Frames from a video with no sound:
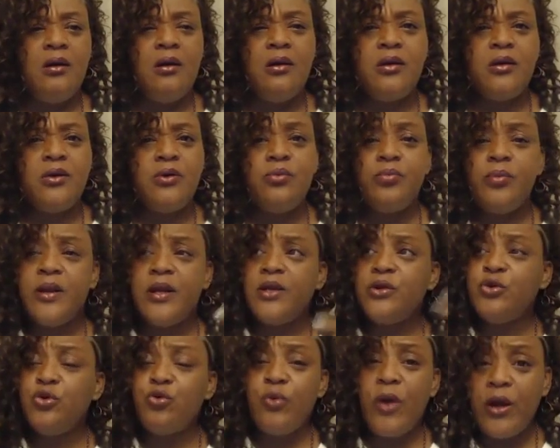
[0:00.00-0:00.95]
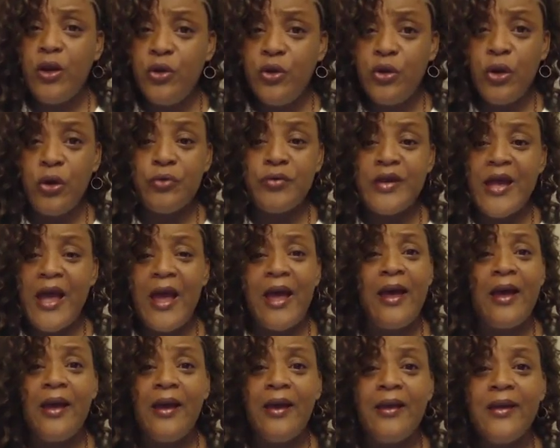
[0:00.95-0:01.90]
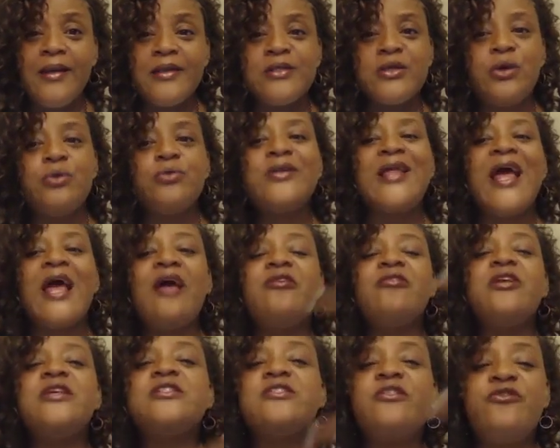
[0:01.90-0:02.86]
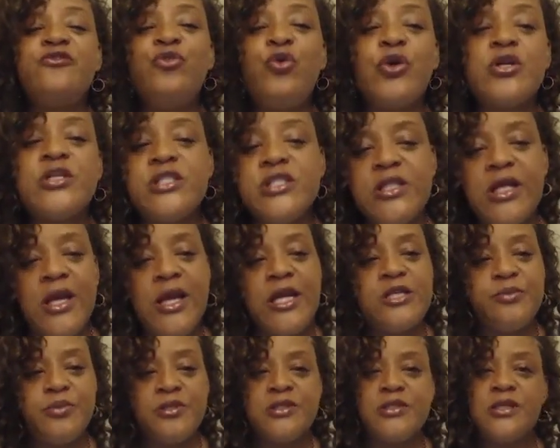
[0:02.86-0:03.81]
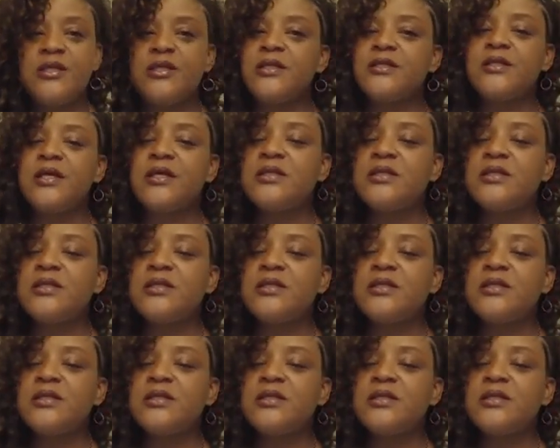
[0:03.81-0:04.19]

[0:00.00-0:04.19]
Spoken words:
you better do right or you gonna die. So that is a forced change. But see, that's how